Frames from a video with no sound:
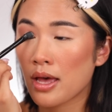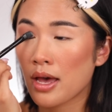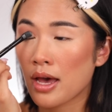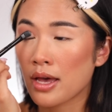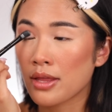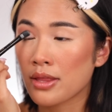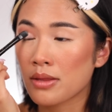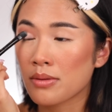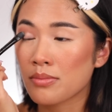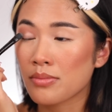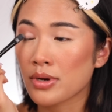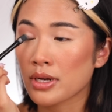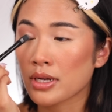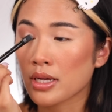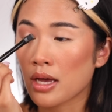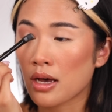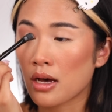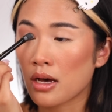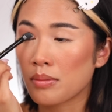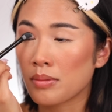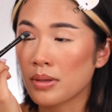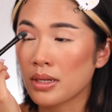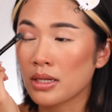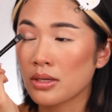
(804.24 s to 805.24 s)
and then bring it
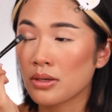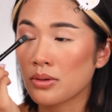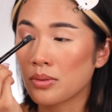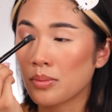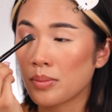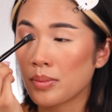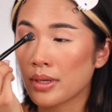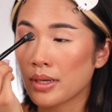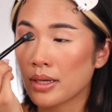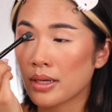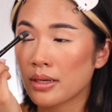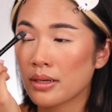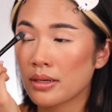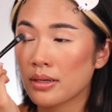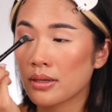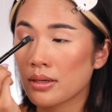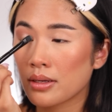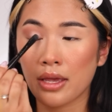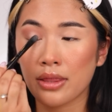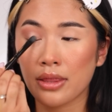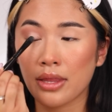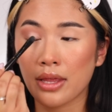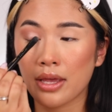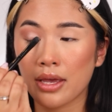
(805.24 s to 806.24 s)
up a little bit.
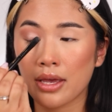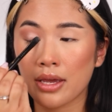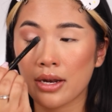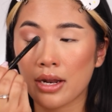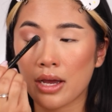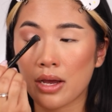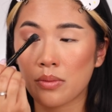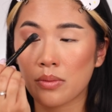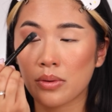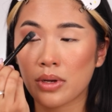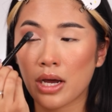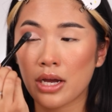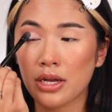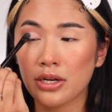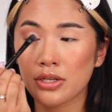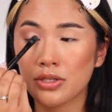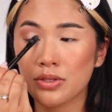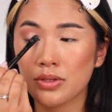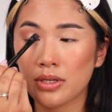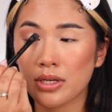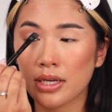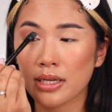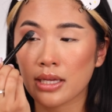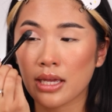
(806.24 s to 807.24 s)
And then I would kind of
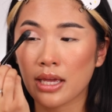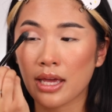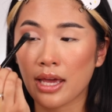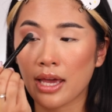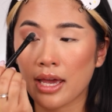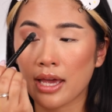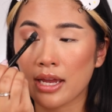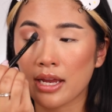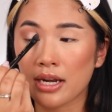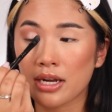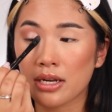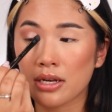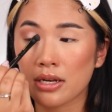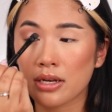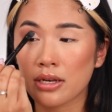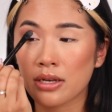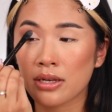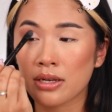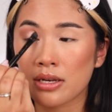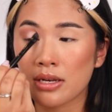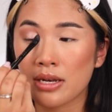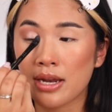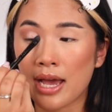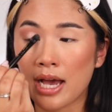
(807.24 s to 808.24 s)
do like a
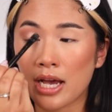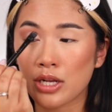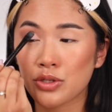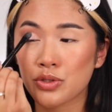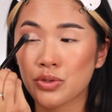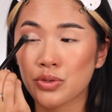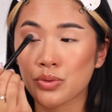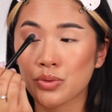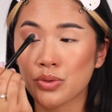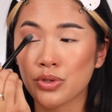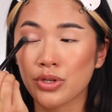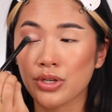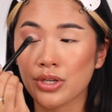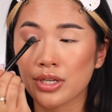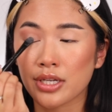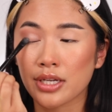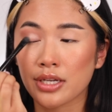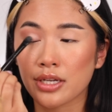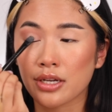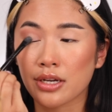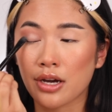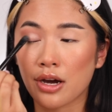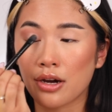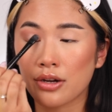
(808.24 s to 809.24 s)
natural
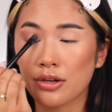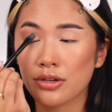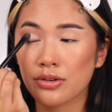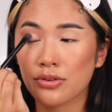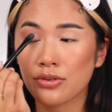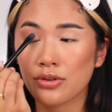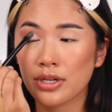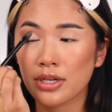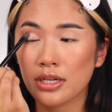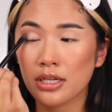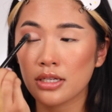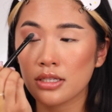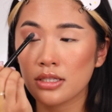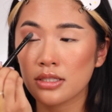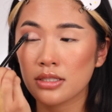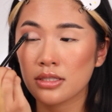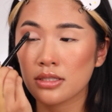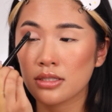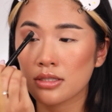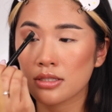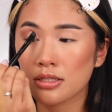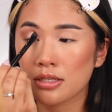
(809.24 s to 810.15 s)
looking cut crease.